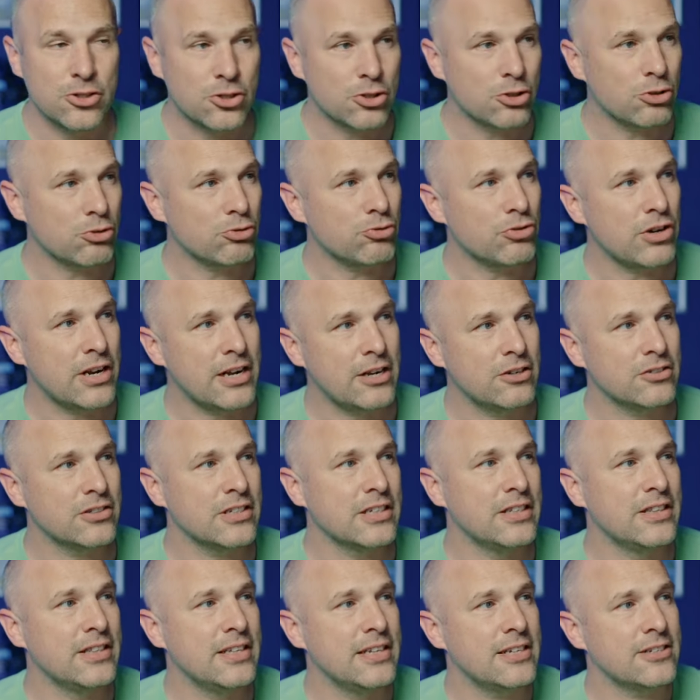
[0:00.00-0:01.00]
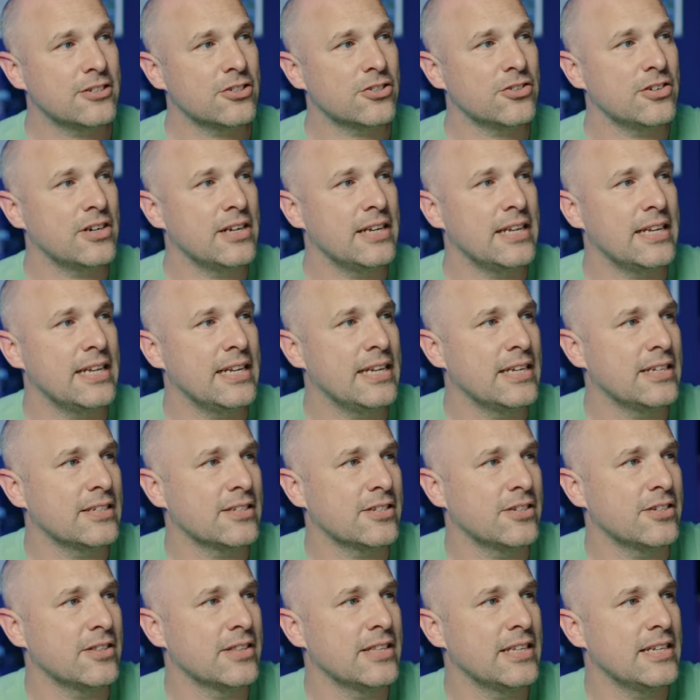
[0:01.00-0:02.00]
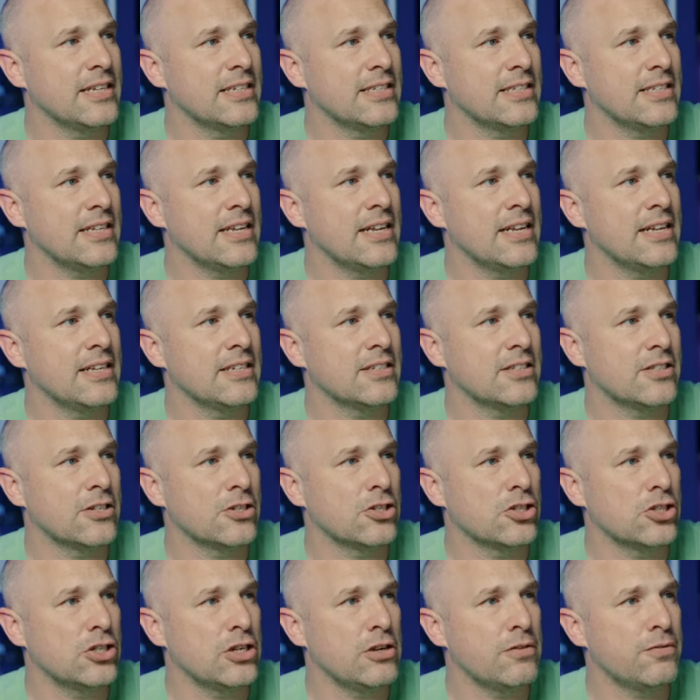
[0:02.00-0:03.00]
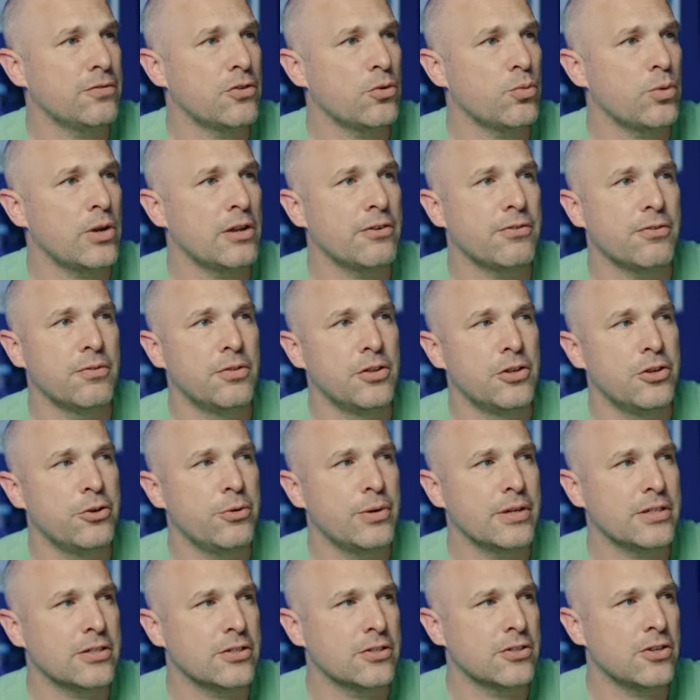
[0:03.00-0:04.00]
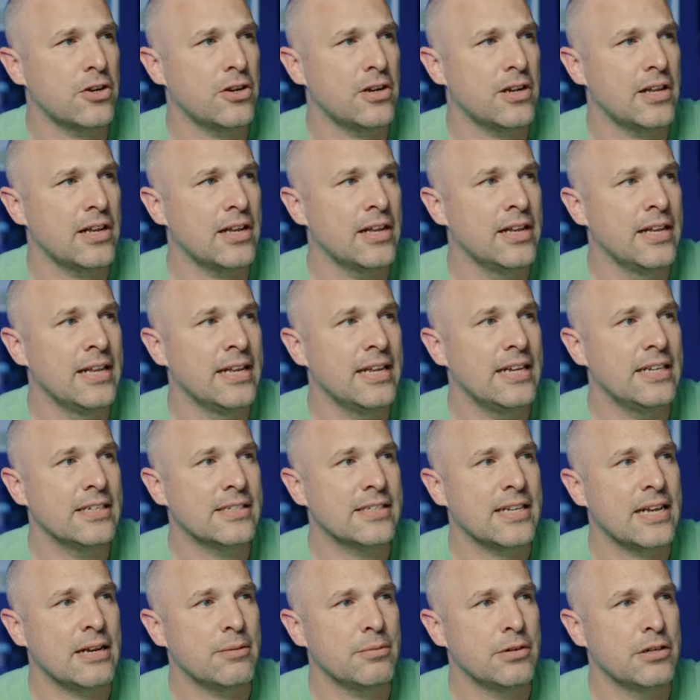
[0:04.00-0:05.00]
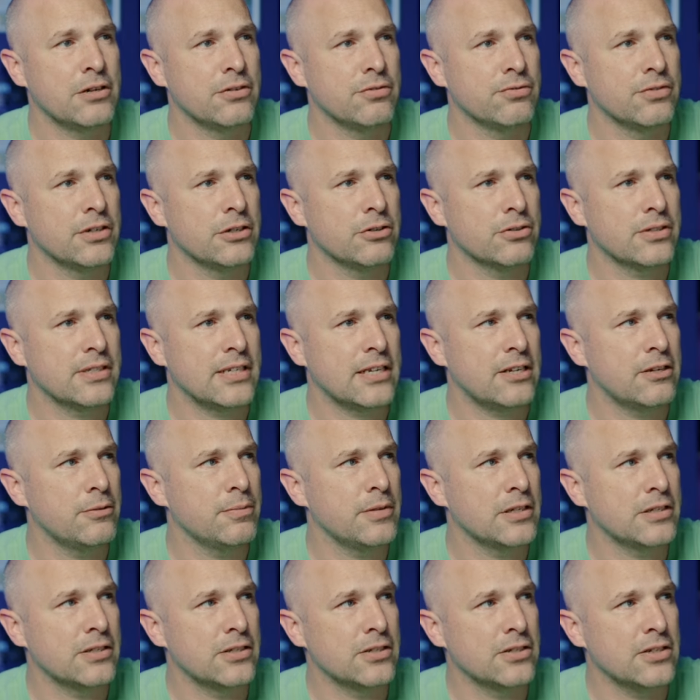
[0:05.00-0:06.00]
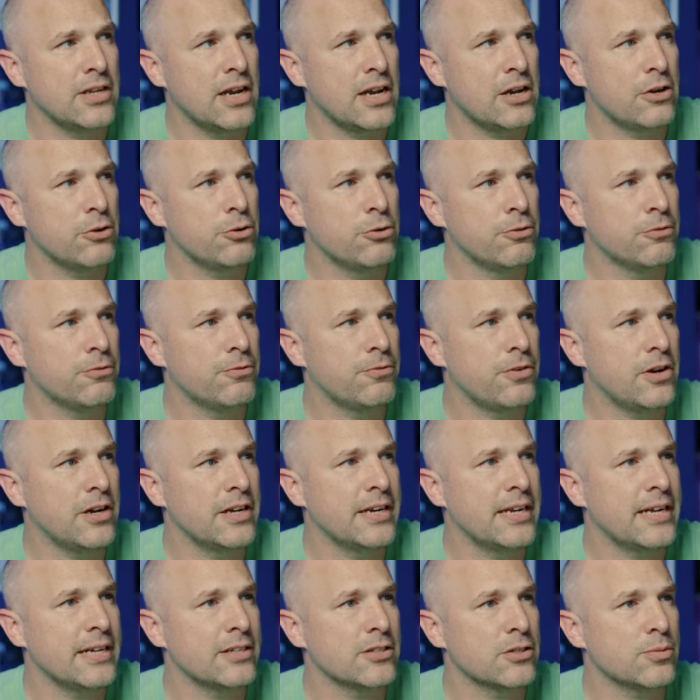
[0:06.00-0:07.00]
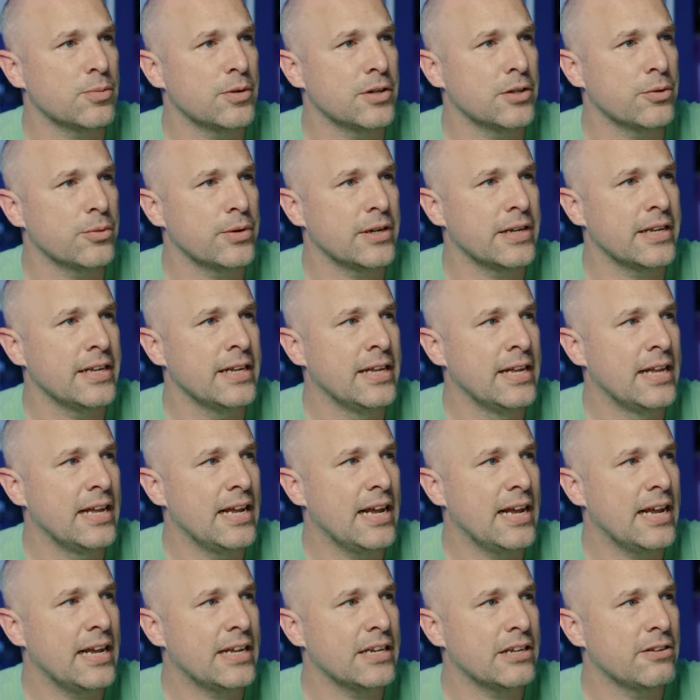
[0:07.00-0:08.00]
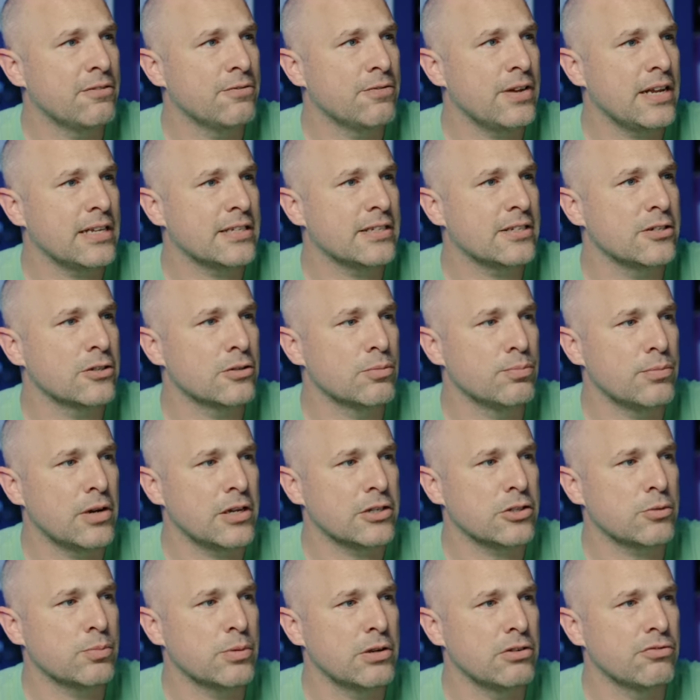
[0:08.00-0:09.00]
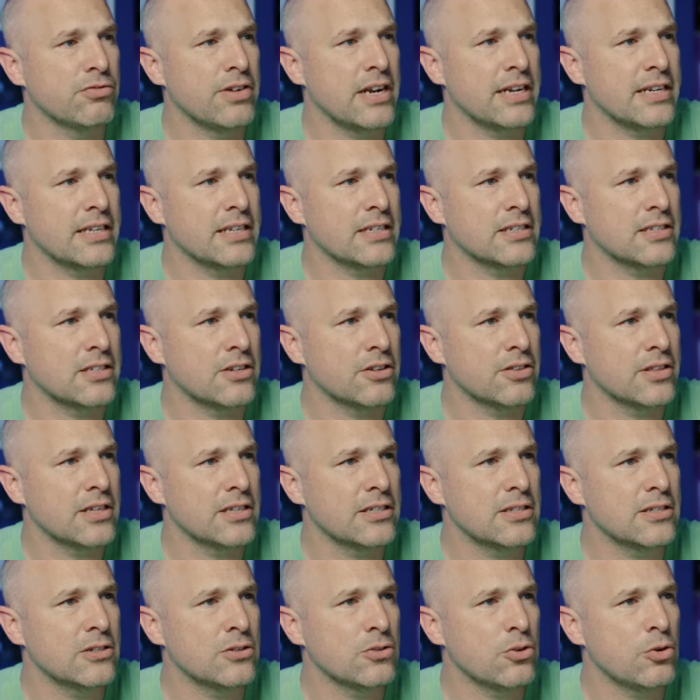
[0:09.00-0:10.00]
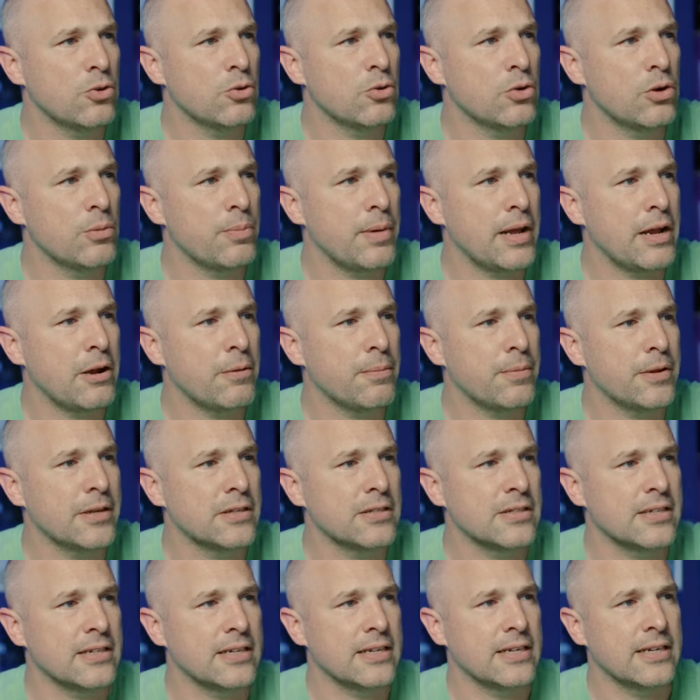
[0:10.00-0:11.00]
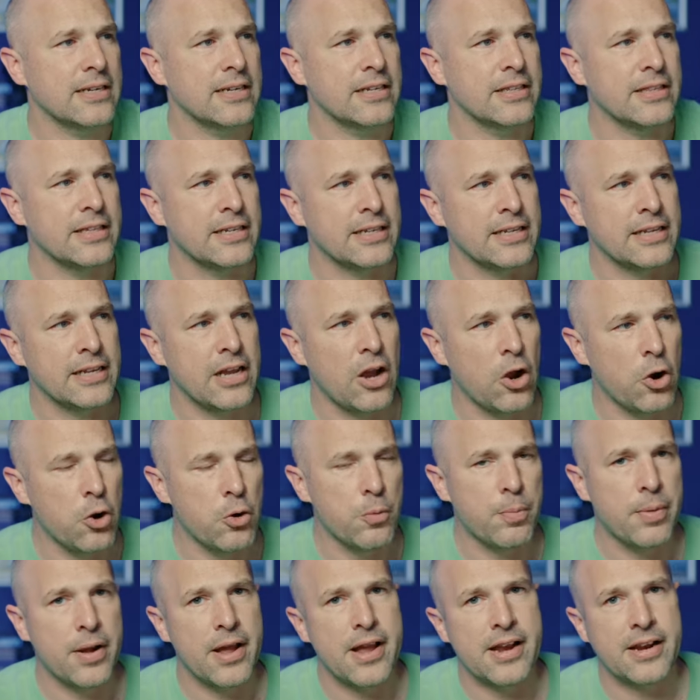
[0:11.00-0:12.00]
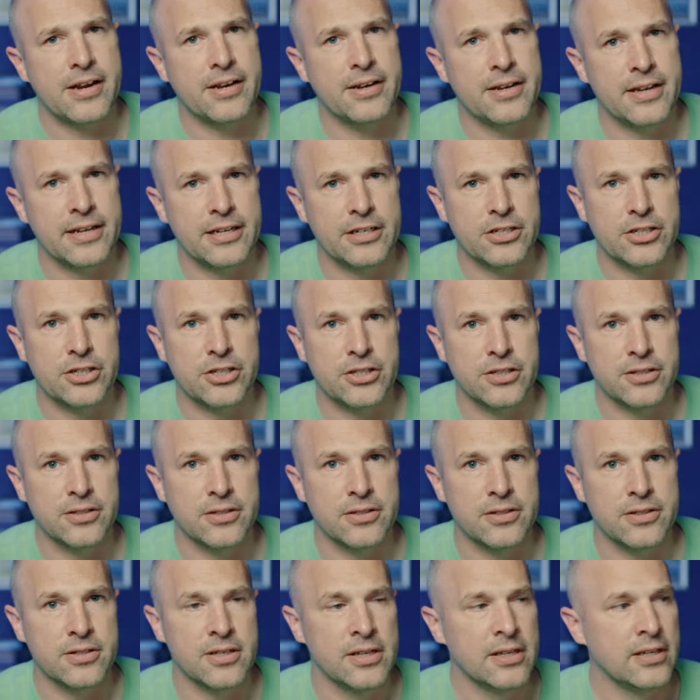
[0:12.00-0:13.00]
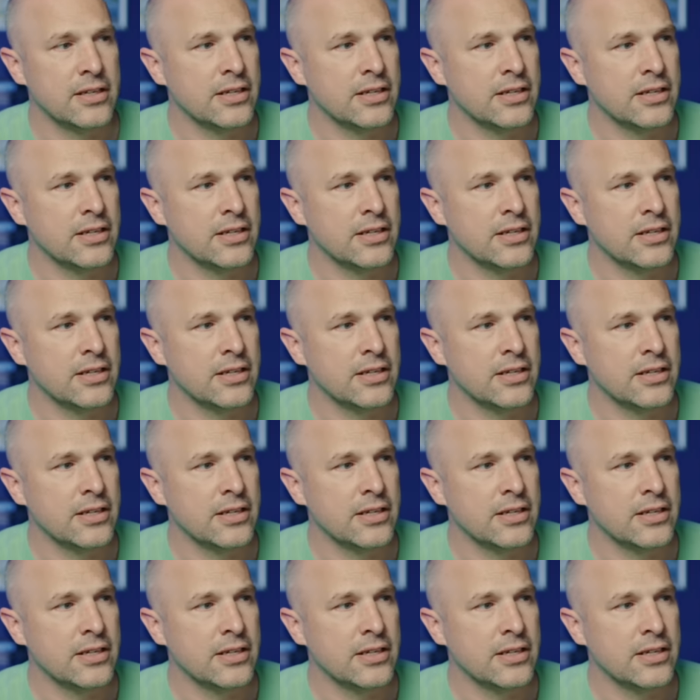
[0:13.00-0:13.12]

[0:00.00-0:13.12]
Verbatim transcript: surrounding this right here. So this is the shift away from the US dollar is happening in real time. This is Yahoo Finance, by the way, and investors must be ready. So this is all about basically the OPEC nations,